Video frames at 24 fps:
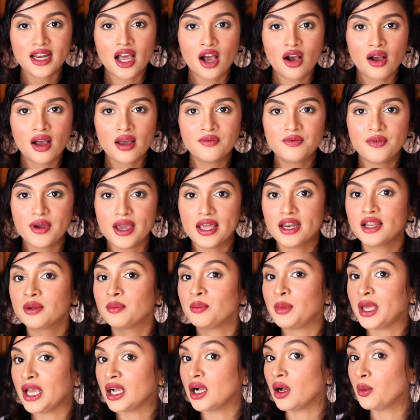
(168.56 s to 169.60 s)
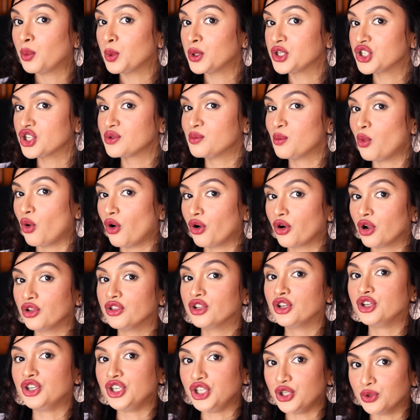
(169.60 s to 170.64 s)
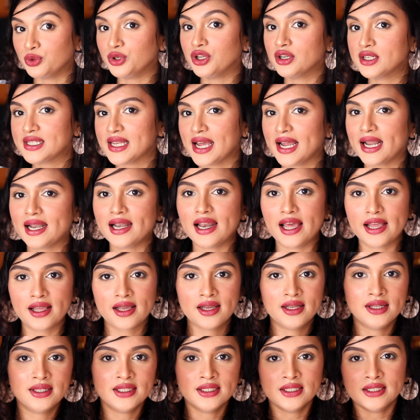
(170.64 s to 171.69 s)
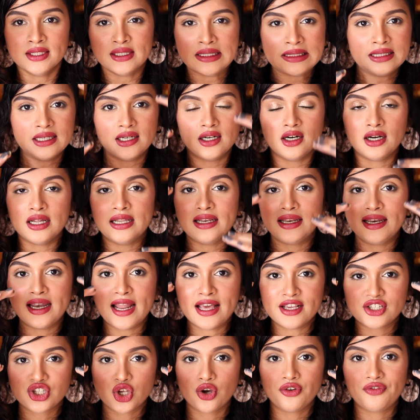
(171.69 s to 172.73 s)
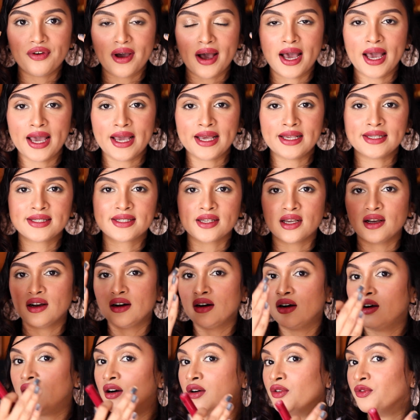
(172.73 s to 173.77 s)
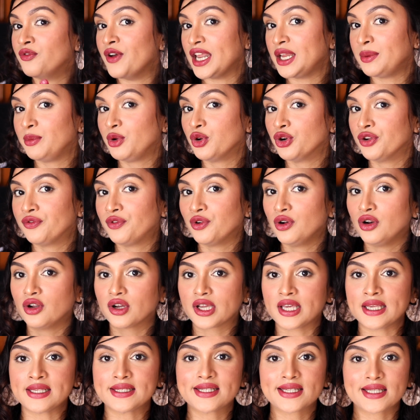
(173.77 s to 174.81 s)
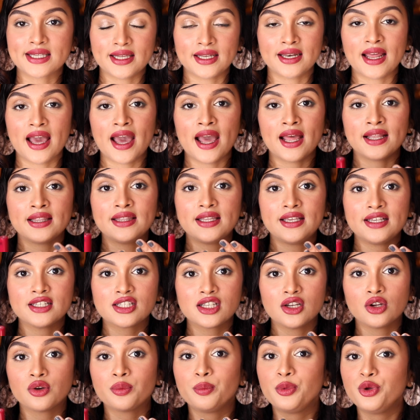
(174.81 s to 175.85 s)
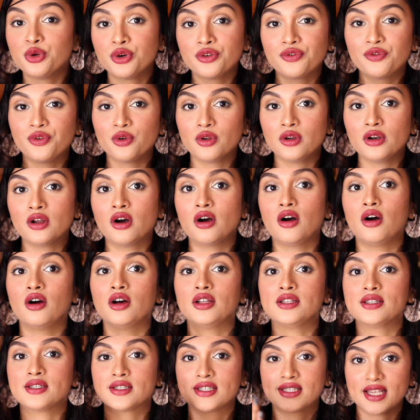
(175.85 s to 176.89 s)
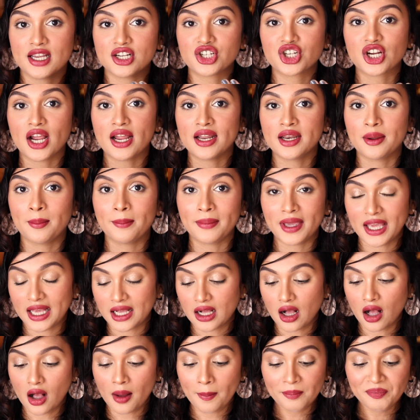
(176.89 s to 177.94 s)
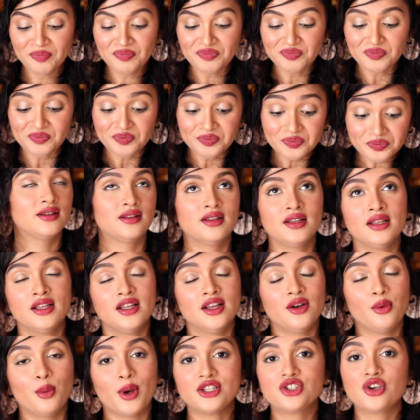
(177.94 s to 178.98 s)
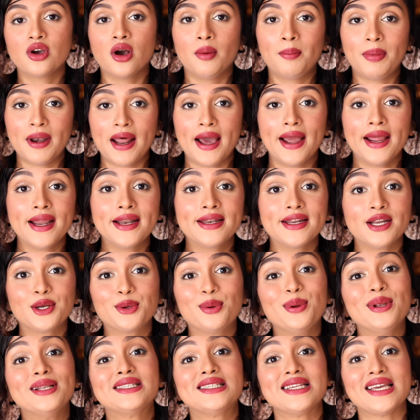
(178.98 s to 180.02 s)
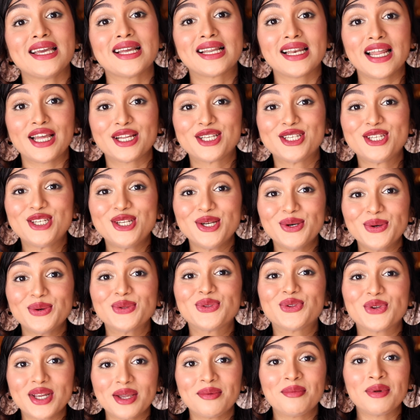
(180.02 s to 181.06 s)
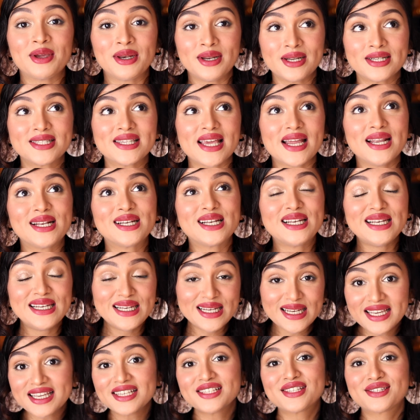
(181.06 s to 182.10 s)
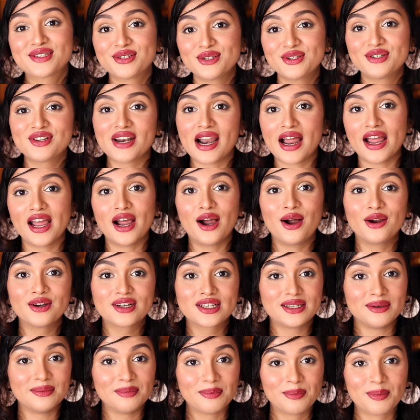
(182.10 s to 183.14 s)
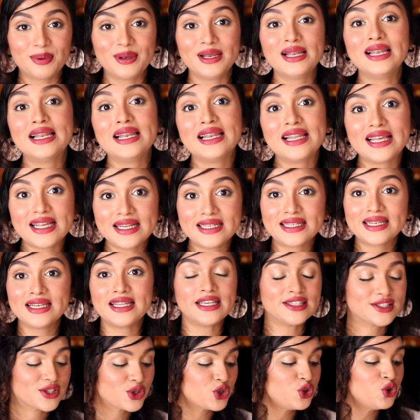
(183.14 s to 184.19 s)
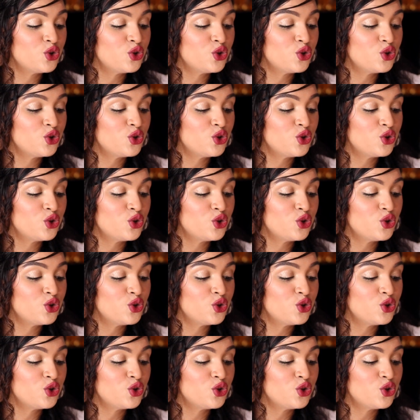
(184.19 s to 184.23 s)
now I'm wearing makeup which is more on the nuder side, like less of eyes, very beautiful looking skin, and these look beautiful on such kind of makeup. Once you apply it, it will take like 2-3 minutes at least to dry out completely. So